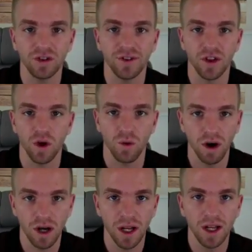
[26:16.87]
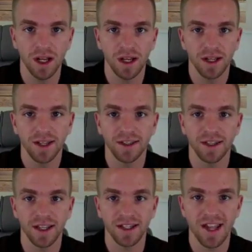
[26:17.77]
in their work, the
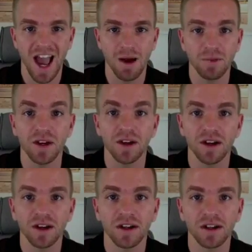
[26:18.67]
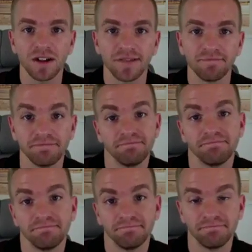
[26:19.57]
kid is happier.
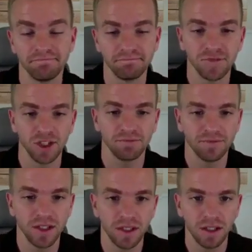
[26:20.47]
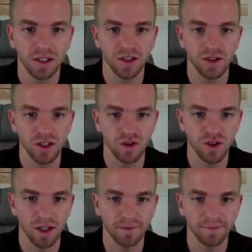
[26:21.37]
So just
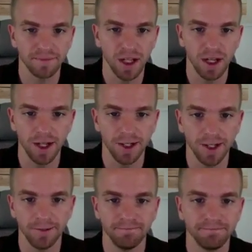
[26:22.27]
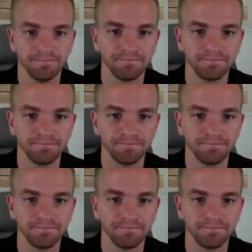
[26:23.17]
interesting. Time